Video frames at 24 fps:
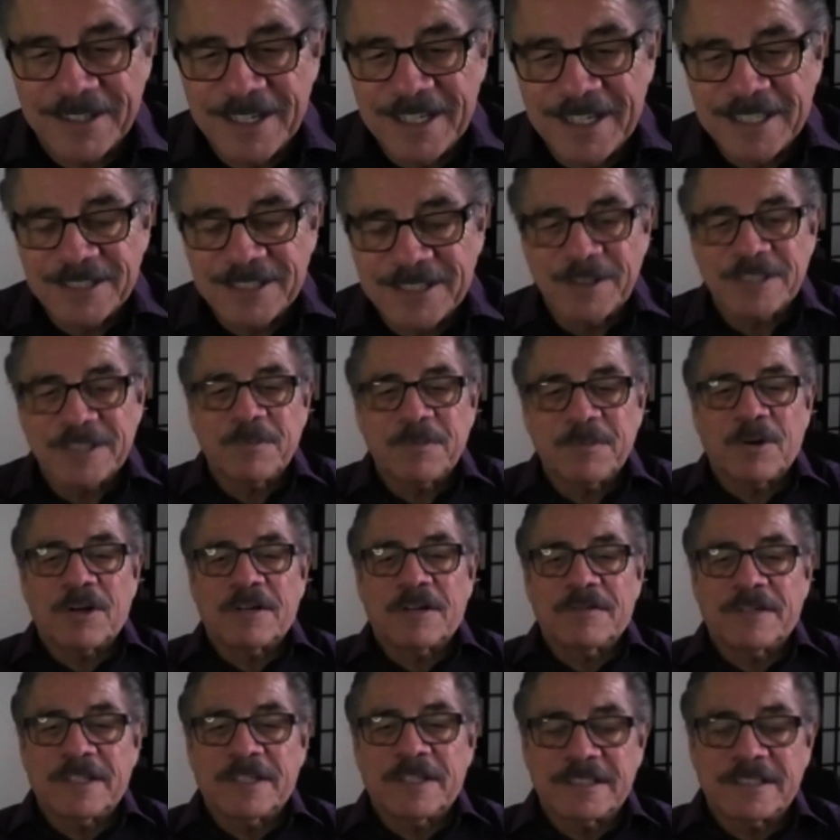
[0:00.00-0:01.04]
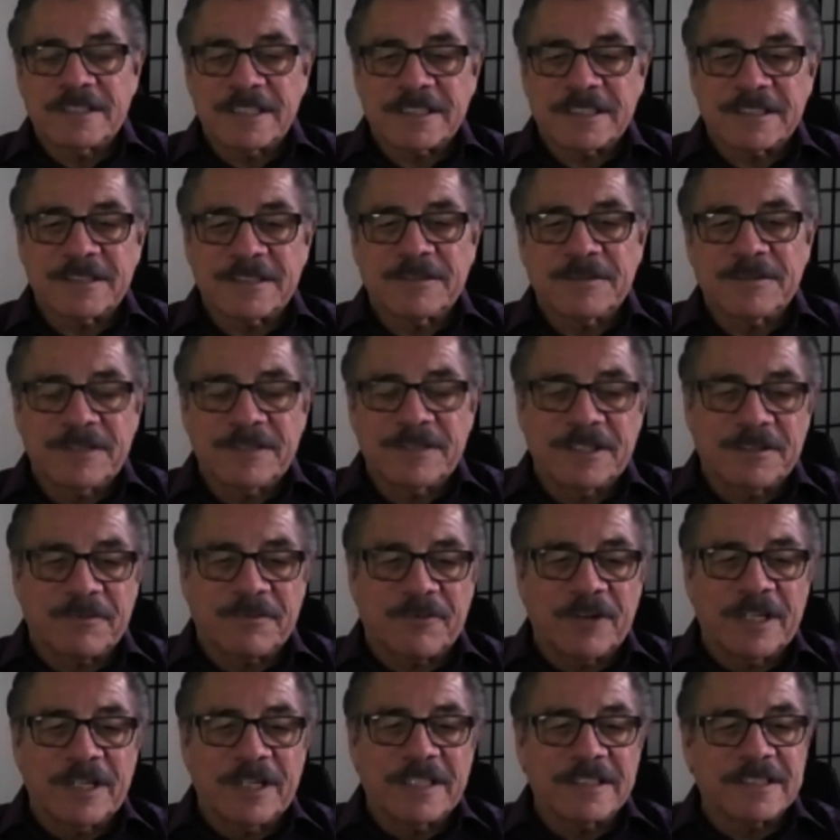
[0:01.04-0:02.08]
So it's more of just
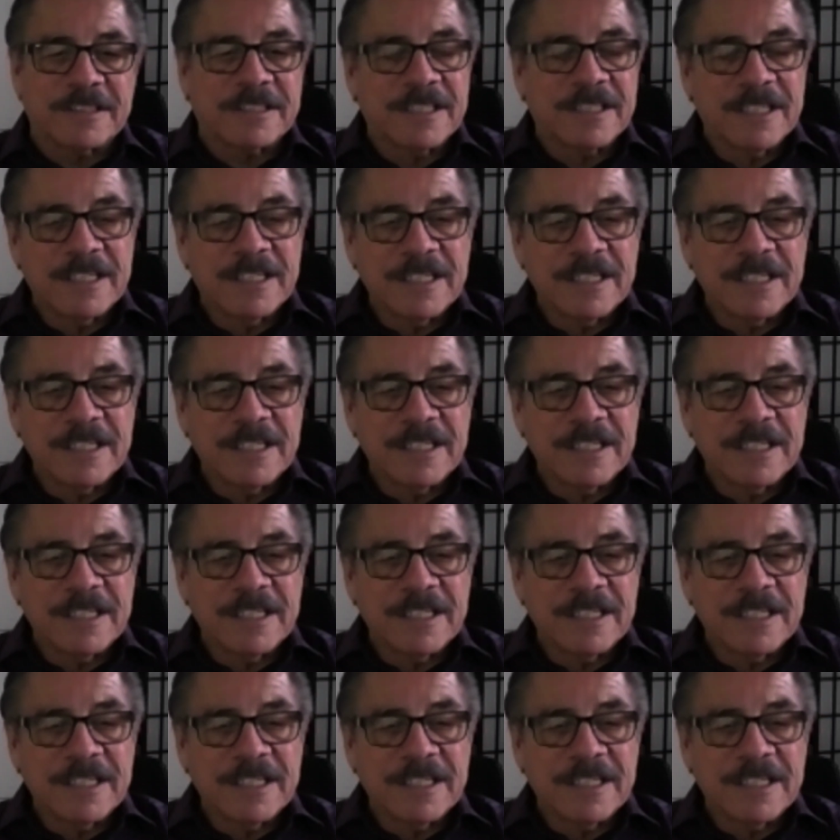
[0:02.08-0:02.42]
friends